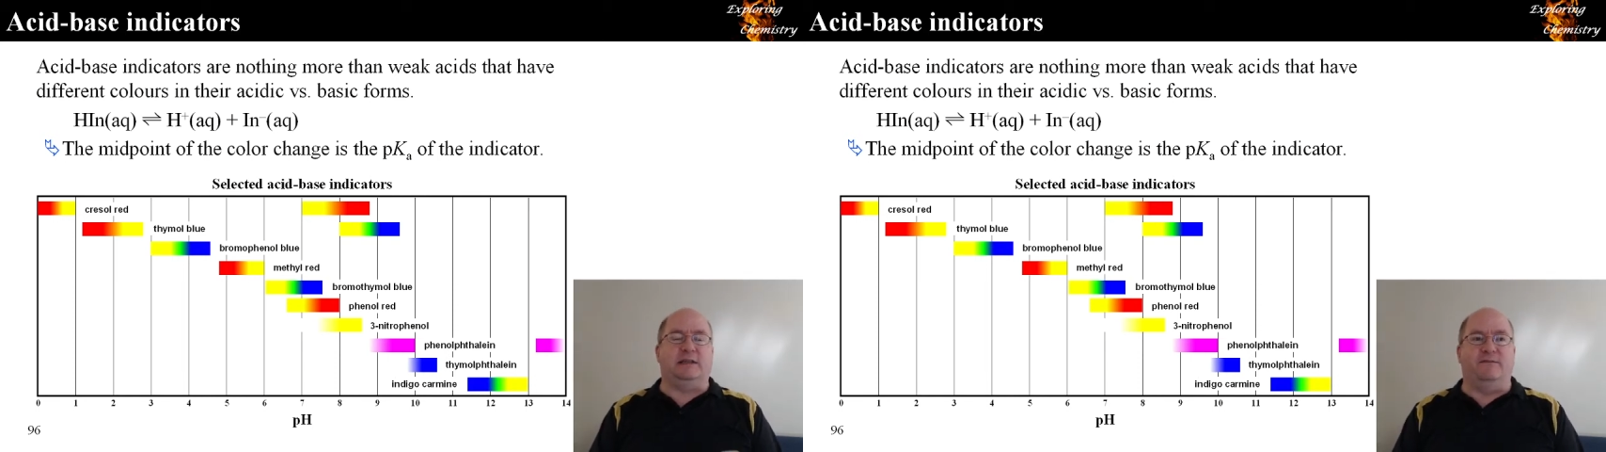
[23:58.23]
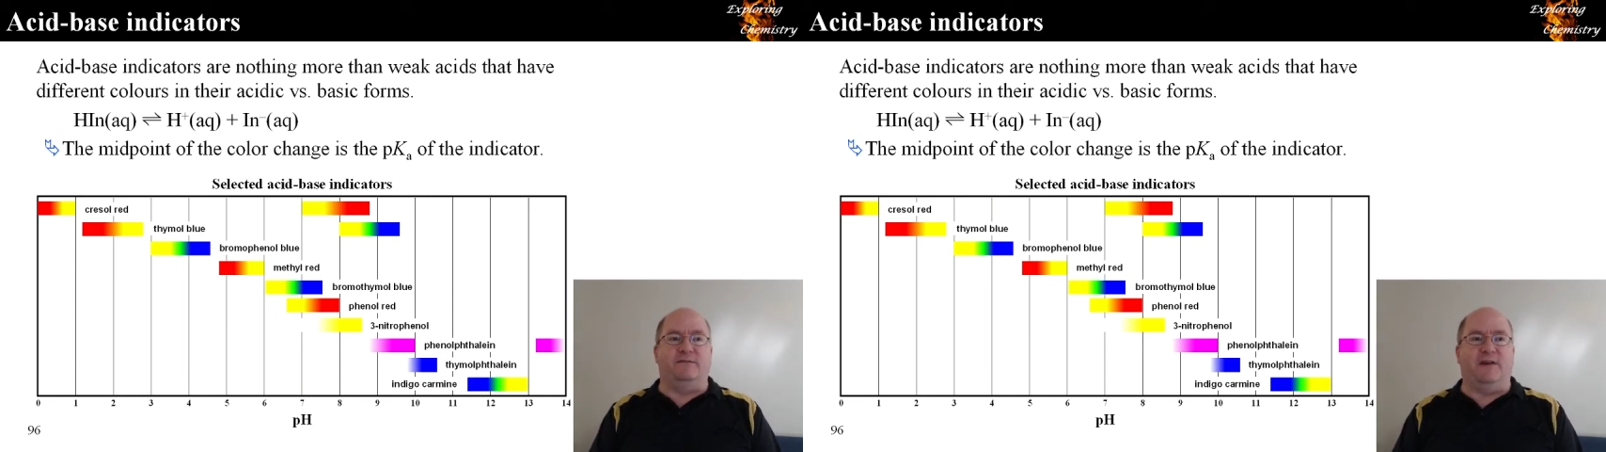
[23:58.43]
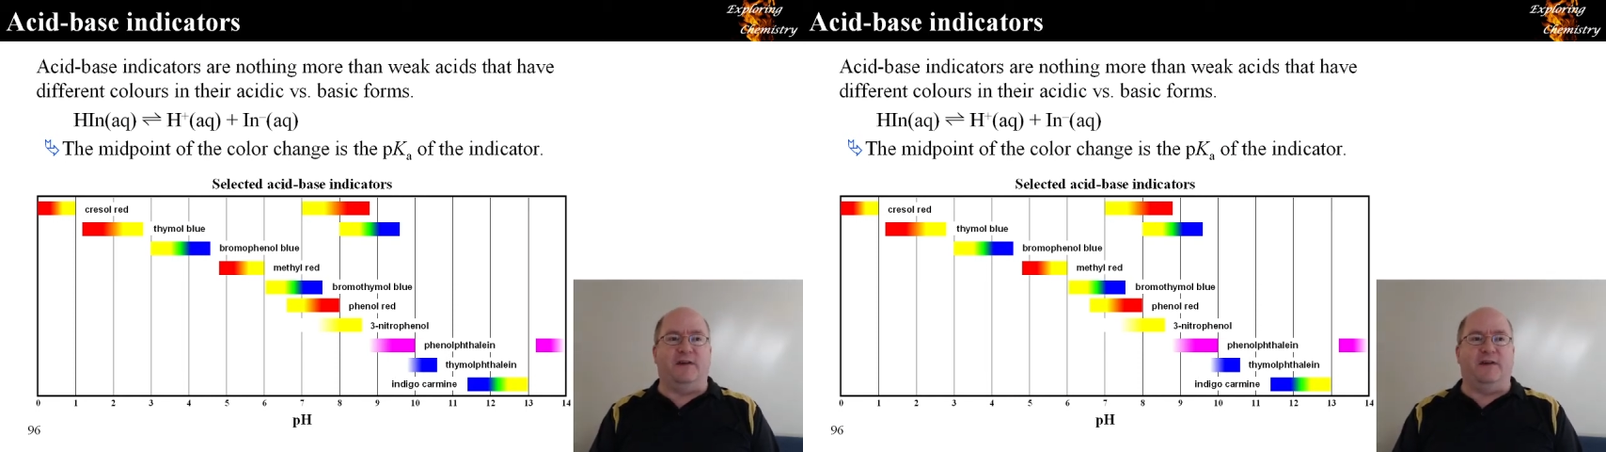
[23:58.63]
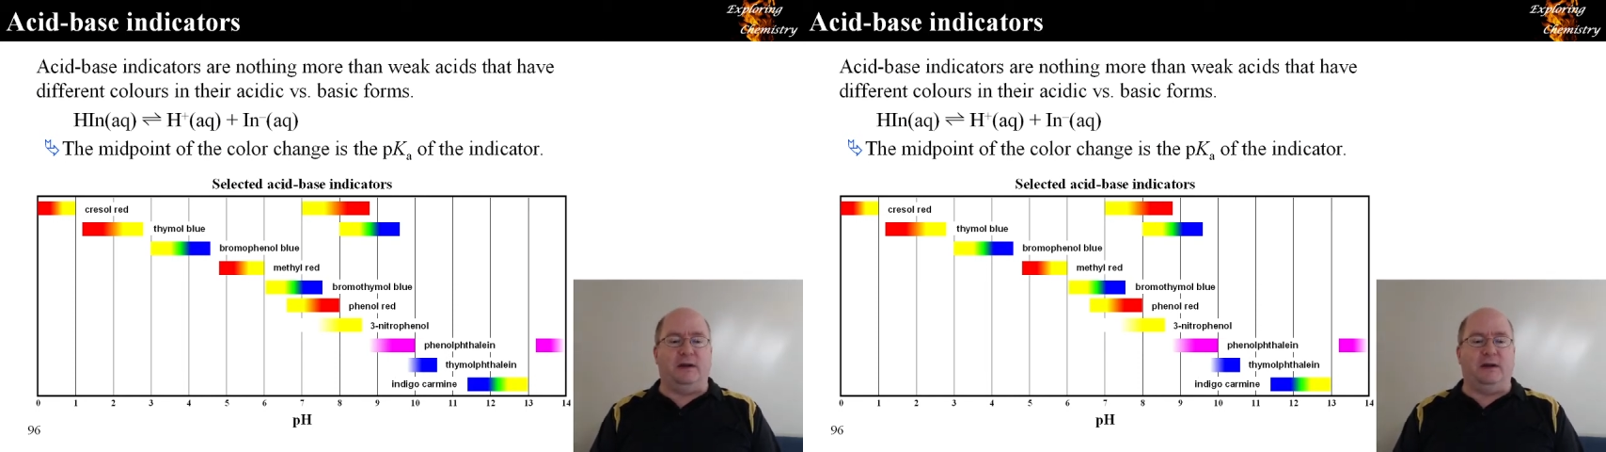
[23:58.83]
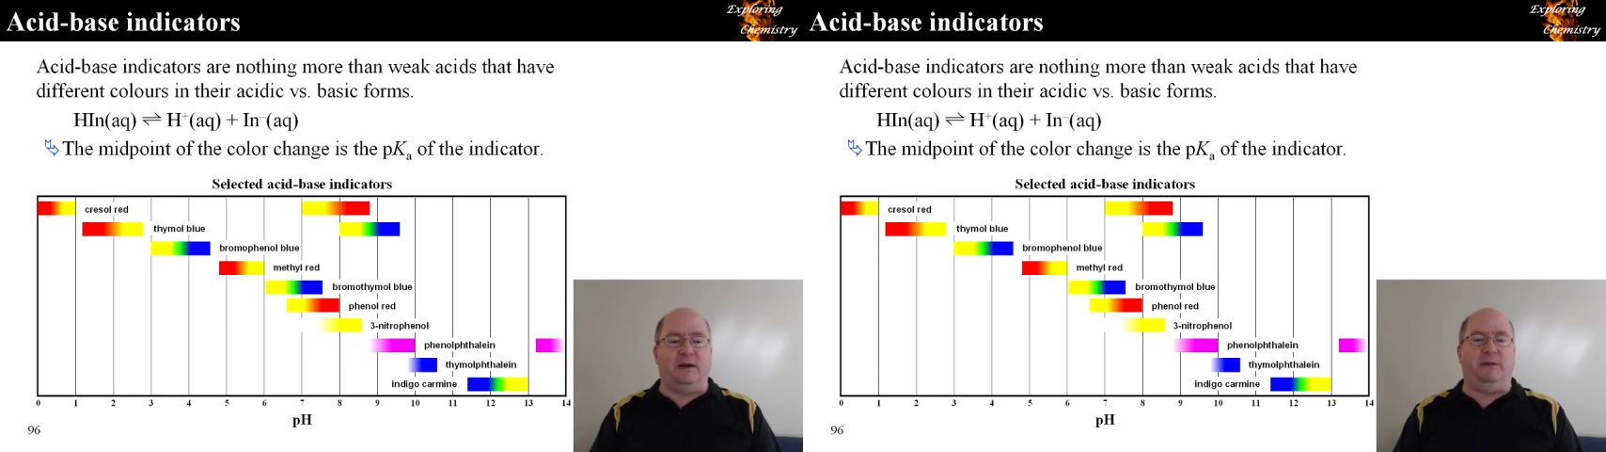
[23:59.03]
a very
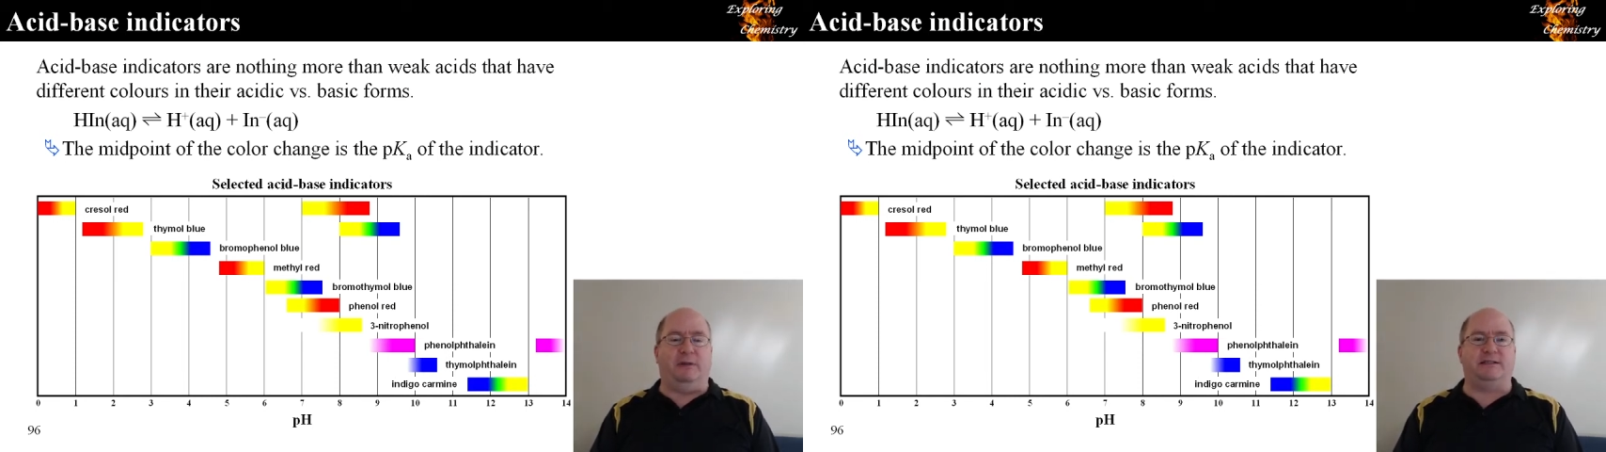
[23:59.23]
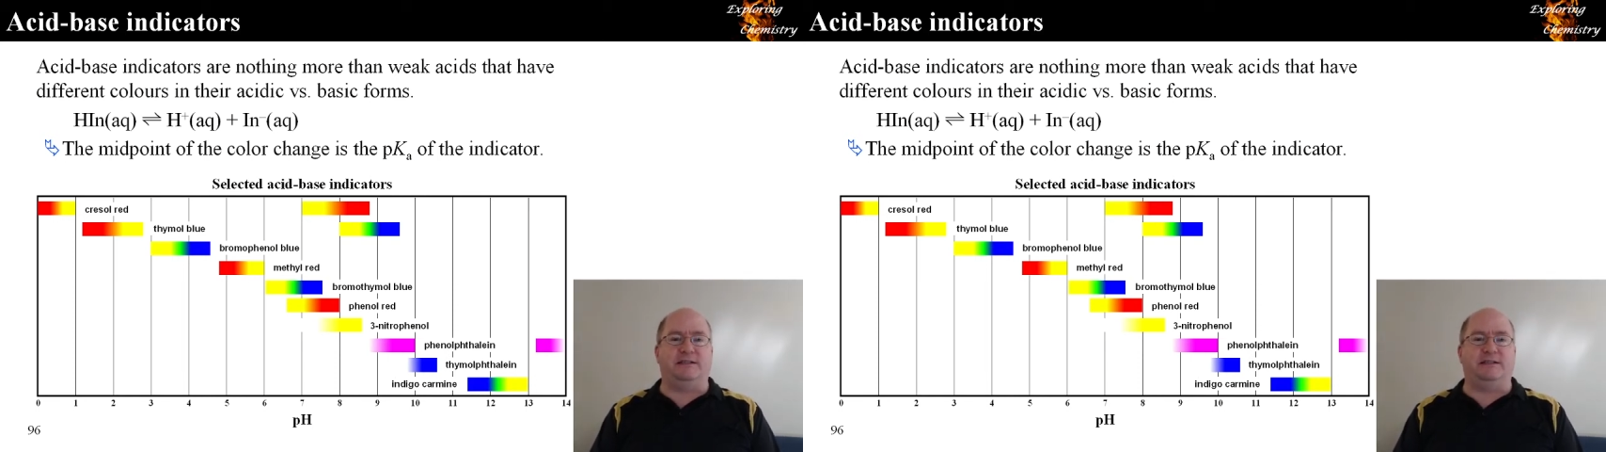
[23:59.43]
basic